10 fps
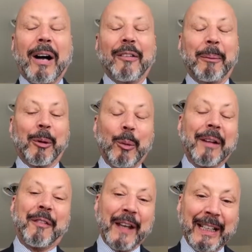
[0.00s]
number
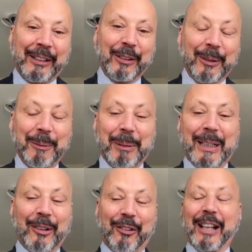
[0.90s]
one, thank you,
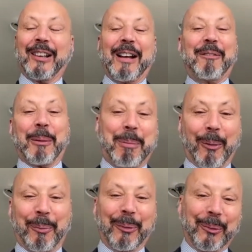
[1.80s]
because I love the
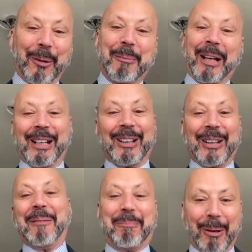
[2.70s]
Purple Room and I
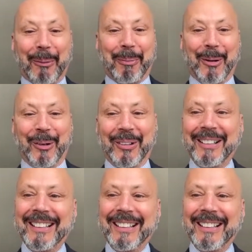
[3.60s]
love purple.